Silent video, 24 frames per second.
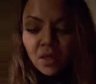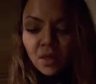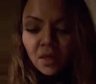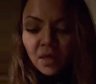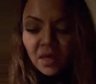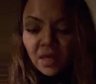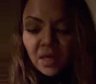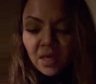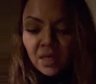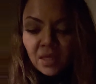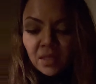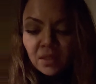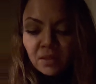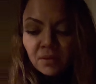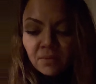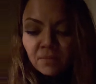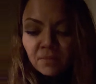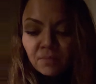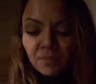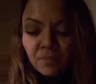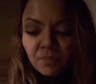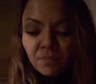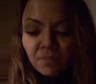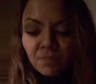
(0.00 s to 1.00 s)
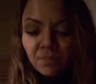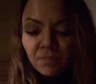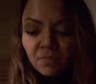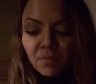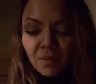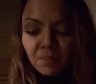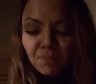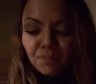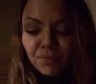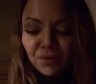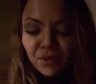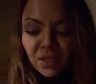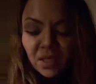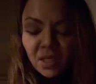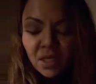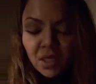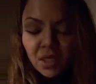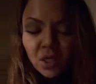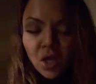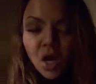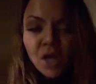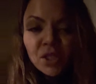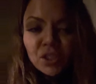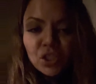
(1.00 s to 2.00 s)
and putting it
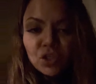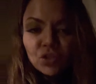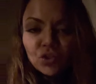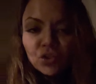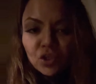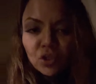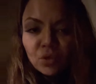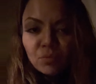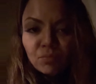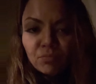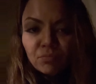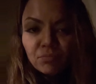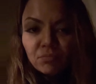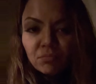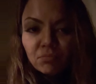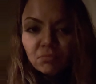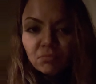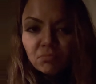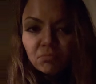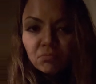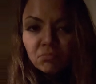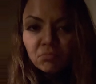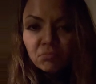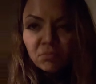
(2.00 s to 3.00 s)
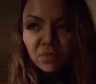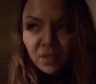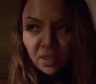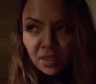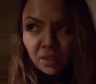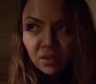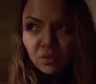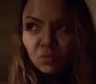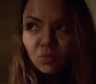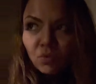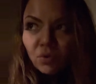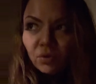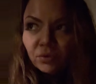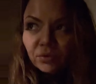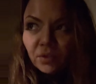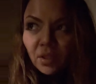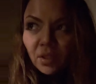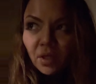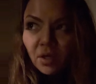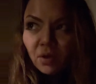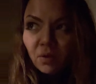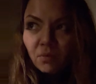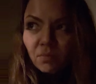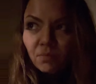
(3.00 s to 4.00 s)
on YouTube, letting the world
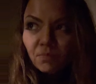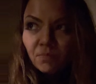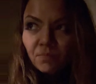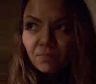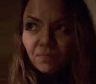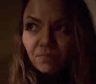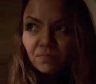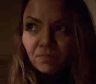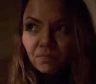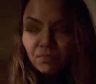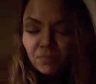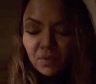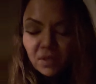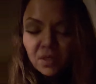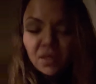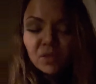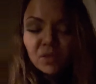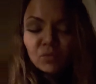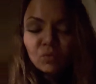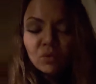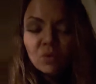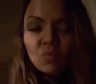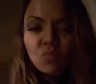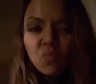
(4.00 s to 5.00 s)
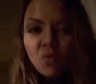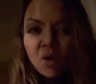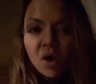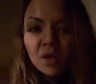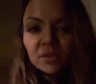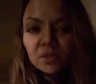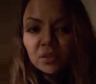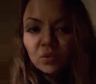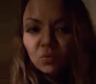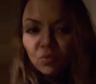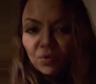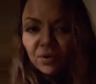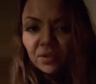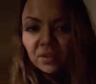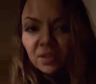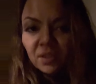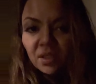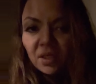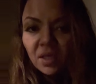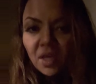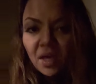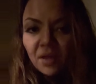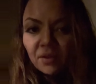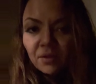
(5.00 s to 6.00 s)
know, because we want to work
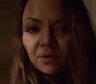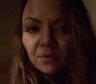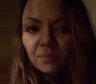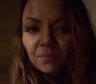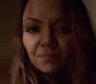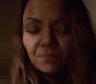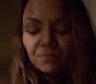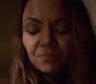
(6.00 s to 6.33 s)
together.